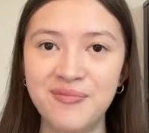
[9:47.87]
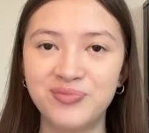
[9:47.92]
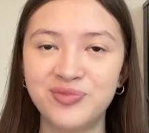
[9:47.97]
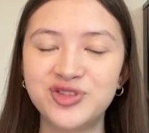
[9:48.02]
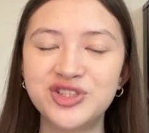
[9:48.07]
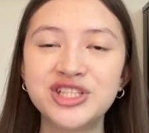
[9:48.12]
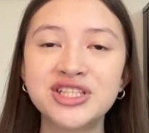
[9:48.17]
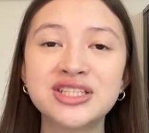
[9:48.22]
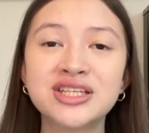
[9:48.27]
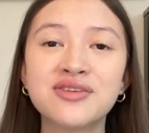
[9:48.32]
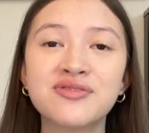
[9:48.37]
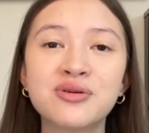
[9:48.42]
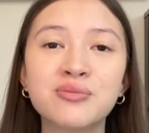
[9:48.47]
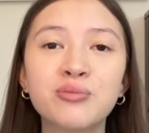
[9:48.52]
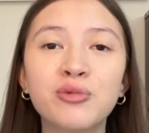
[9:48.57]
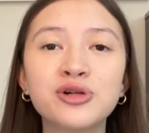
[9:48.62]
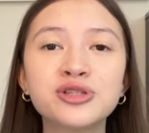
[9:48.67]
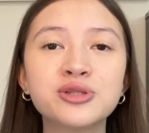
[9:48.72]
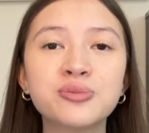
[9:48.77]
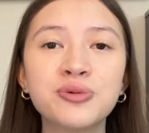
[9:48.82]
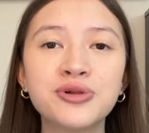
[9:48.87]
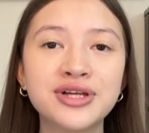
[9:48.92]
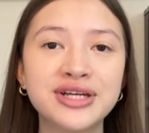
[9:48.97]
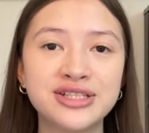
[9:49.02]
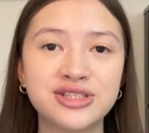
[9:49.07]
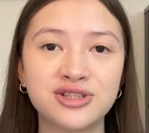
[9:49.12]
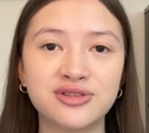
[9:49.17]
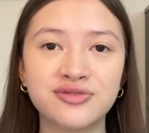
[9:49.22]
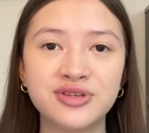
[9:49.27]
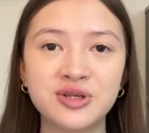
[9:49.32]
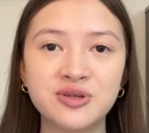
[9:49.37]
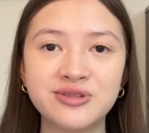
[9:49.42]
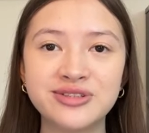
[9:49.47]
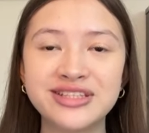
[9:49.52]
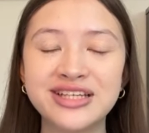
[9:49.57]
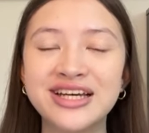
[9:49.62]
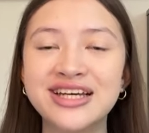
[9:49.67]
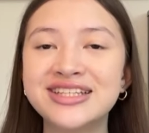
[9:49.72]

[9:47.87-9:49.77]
She's given multiple interviews,